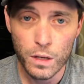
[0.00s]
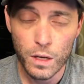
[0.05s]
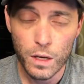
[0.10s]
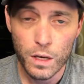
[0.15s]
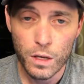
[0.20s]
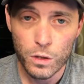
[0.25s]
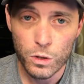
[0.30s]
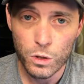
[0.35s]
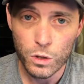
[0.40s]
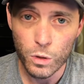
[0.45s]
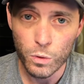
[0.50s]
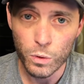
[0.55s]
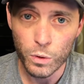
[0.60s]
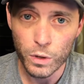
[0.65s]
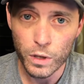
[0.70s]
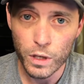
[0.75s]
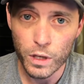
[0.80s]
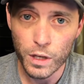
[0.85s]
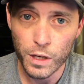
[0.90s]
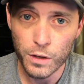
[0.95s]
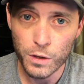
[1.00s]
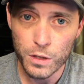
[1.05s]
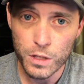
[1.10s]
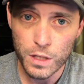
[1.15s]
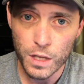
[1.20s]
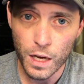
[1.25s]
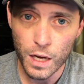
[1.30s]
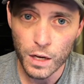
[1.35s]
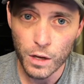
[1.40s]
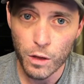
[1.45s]
so we'll get another
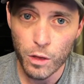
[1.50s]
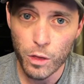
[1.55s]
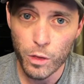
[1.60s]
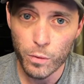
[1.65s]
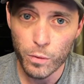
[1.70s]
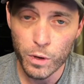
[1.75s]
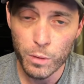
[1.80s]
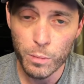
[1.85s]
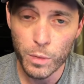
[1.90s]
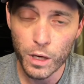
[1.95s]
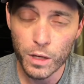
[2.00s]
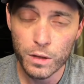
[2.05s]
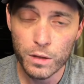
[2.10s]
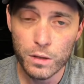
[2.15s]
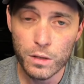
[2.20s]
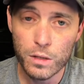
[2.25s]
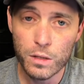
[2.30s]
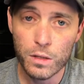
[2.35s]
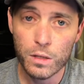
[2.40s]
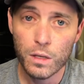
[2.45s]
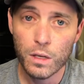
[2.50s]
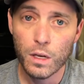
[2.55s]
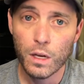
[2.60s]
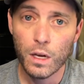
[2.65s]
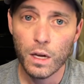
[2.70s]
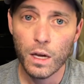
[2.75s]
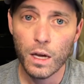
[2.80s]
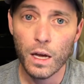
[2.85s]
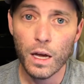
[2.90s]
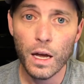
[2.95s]
scan at three months
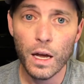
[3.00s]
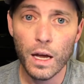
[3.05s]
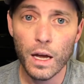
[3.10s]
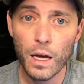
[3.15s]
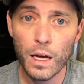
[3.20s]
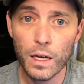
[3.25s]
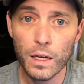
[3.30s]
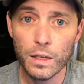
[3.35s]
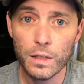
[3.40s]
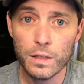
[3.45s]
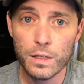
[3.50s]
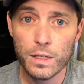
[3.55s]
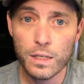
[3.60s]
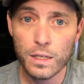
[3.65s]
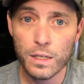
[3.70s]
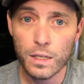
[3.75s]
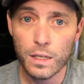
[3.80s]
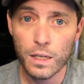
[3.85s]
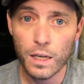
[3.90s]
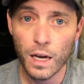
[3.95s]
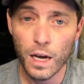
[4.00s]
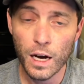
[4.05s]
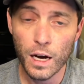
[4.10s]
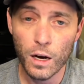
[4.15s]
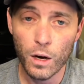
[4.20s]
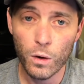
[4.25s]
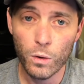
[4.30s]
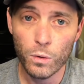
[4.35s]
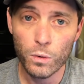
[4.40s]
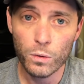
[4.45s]
and see
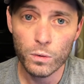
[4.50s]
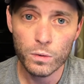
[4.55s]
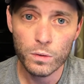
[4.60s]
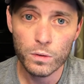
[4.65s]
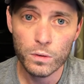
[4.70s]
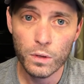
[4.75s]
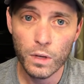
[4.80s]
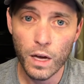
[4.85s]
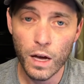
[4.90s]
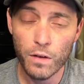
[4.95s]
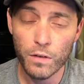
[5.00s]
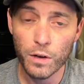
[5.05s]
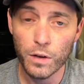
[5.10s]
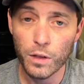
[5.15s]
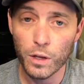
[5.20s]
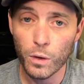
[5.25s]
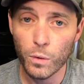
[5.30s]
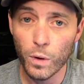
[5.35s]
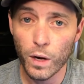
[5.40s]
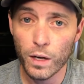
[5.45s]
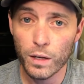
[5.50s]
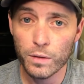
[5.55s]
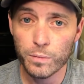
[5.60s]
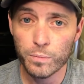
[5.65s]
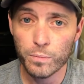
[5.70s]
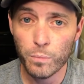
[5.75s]
how everything went